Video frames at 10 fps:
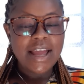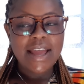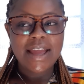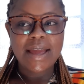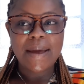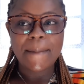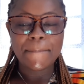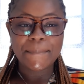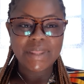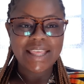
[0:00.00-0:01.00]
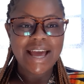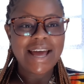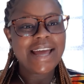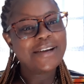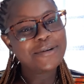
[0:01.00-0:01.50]

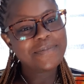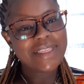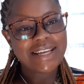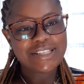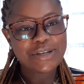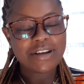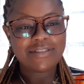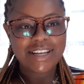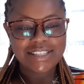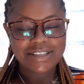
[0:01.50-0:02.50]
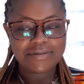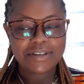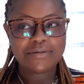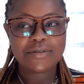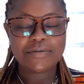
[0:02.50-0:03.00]
I hope that you have learned
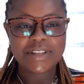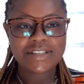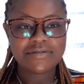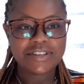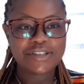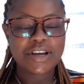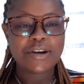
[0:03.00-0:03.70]
something from this video.